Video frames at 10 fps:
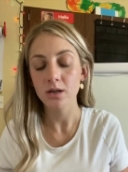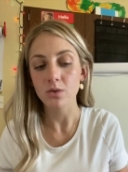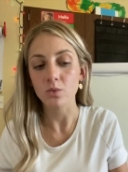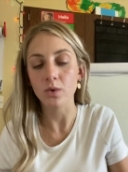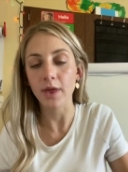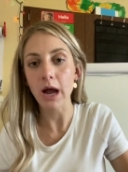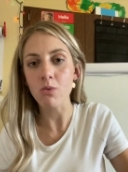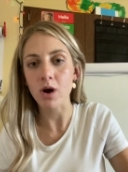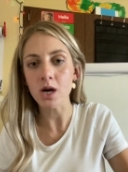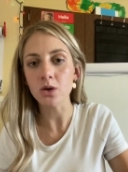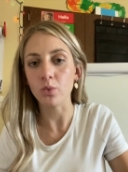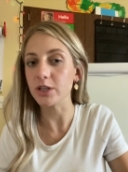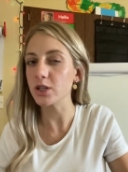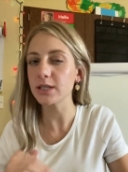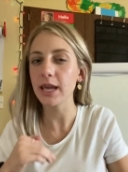will that work? We
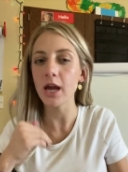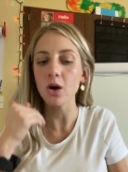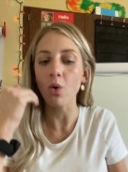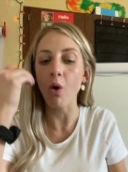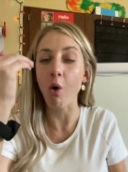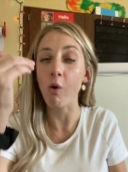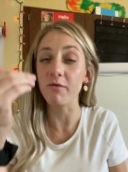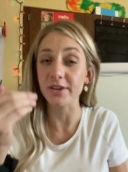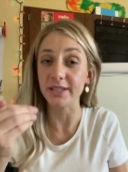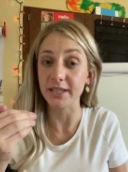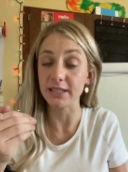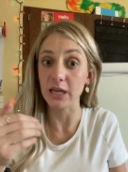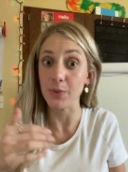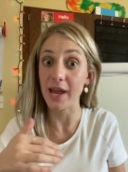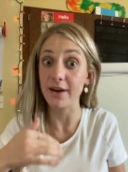just can't go over
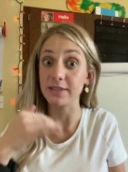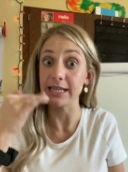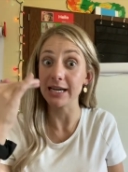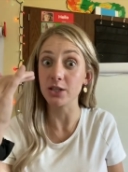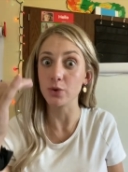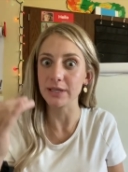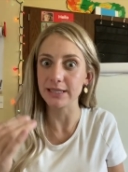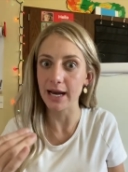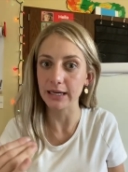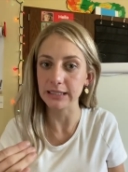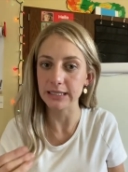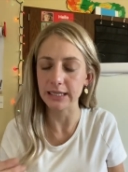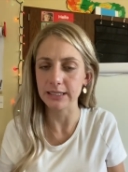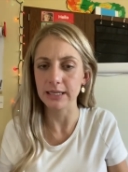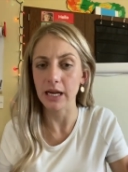16. We have to get to exactly
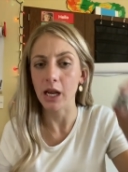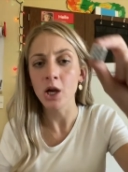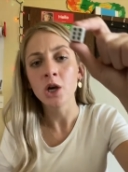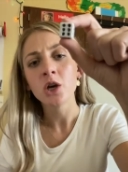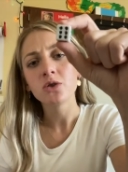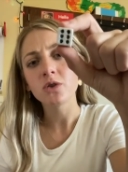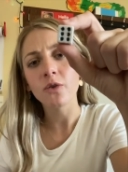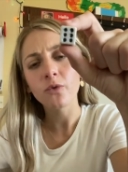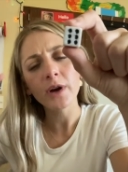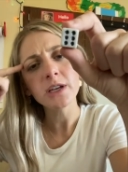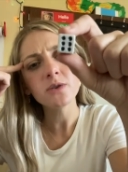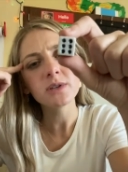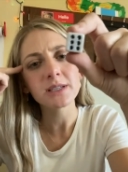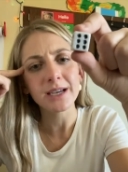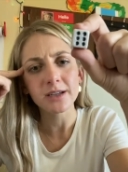16. So if we do
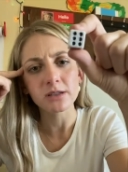6